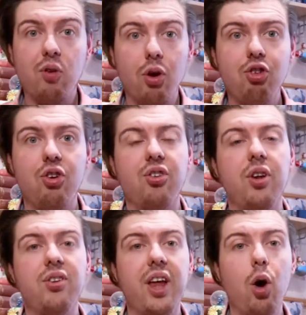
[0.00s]
of
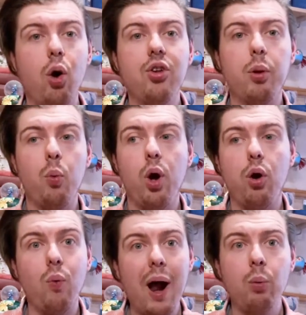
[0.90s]
consciousness, they also
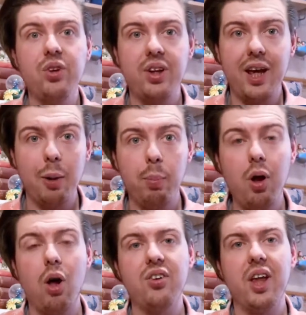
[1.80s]
were grounded in a
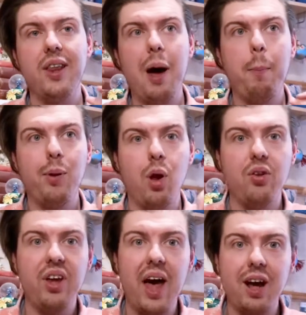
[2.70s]
plot, and that
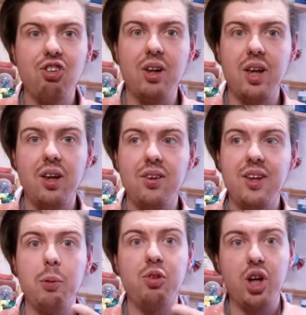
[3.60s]
plot actually
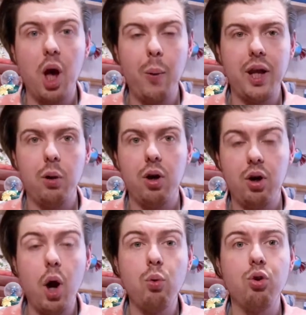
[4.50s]
seemed to
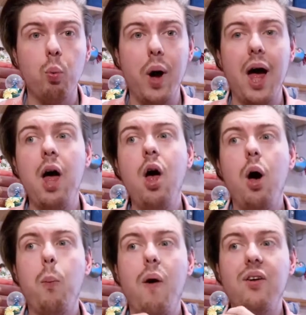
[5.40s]
go somewhere.
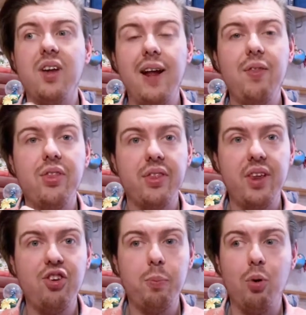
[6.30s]
Whereas in
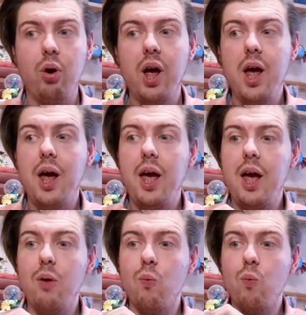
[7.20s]
this book,
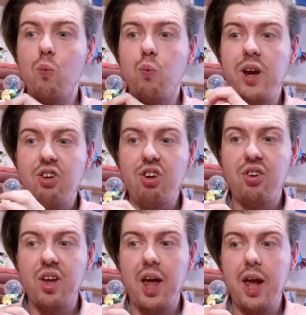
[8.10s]
it
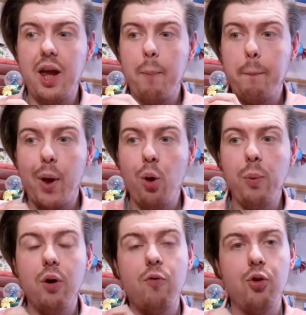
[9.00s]
reaches a
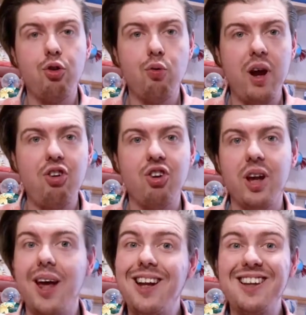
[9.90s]
moment of
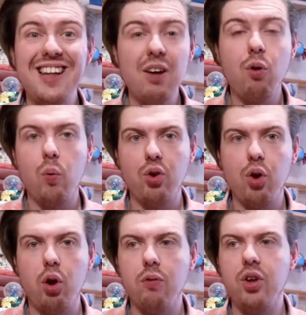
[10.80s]
frustration and is never
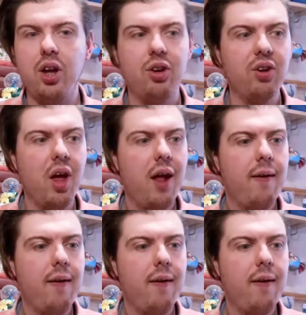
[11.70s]
resolved, and